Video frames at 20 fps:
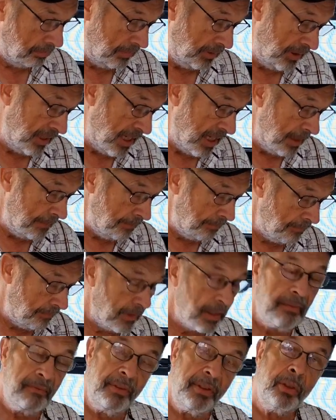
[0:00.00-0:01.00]
Yeah,
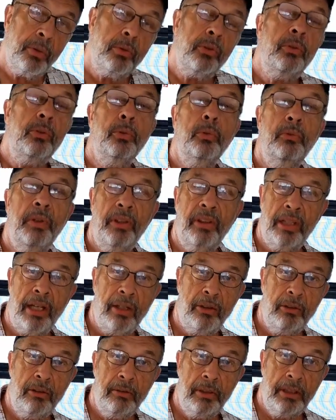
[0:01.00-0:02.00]
we could do
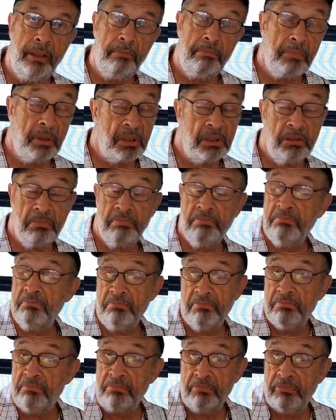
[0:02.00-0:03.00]
without it, but
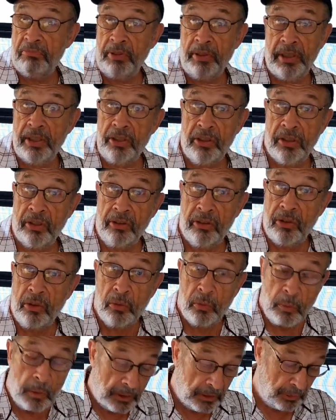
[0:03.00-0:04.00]
we just
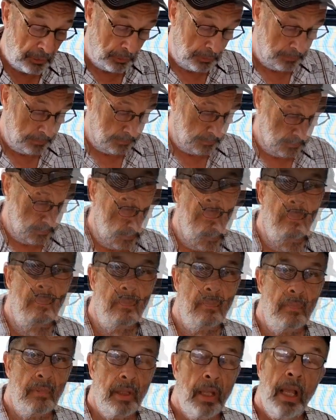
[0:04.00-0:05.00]
don't want to.
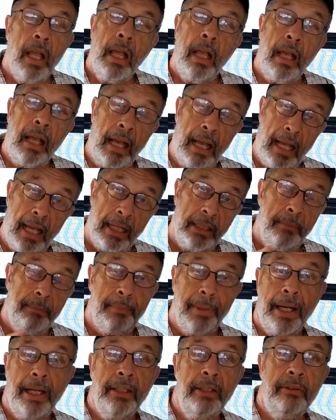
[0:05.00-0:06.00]

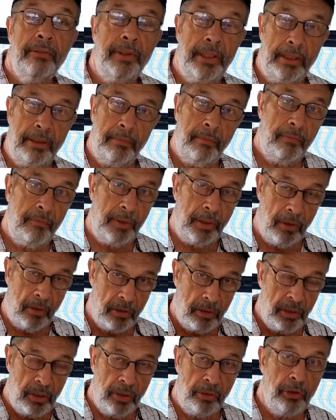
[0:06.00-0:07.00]
And by the way, we
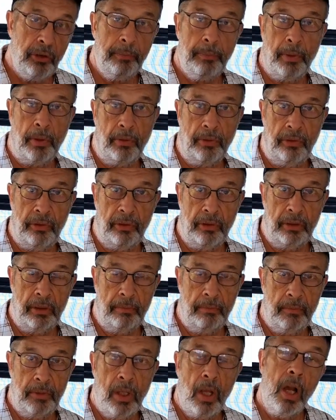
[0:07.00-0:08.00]
are not sponsored.
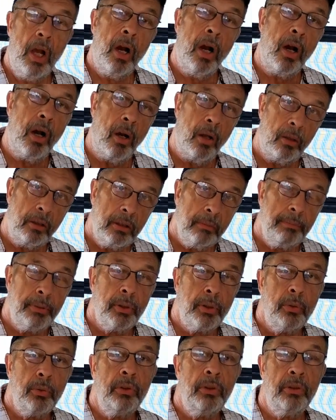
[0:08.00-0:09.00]
All the
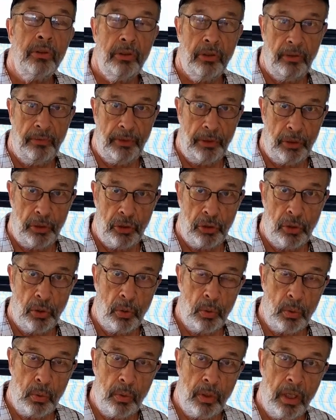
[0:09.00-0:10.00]
products we
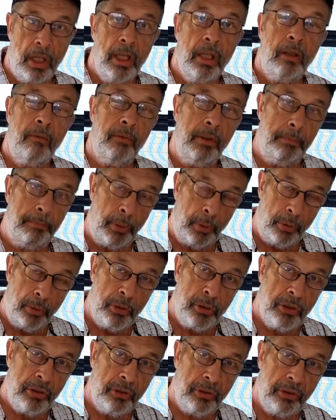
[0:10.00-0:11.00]
show, we
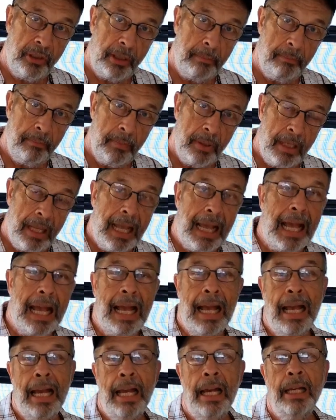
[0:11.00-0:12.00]
purchased them
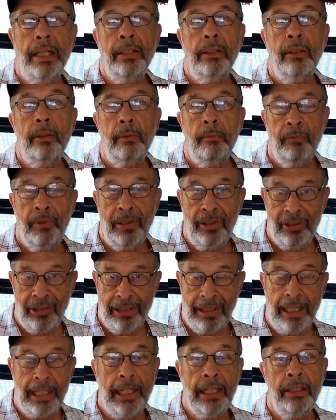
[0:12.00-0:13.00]
and we
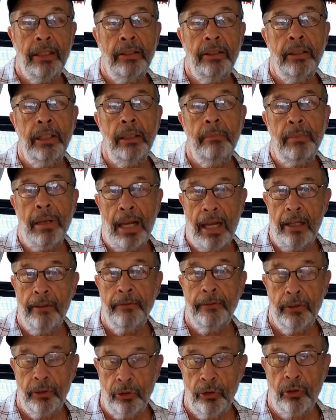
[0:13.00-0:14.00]
selected them
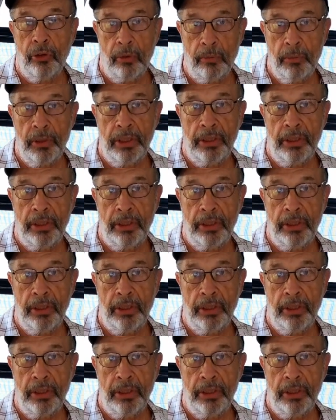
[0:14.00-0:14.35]
after some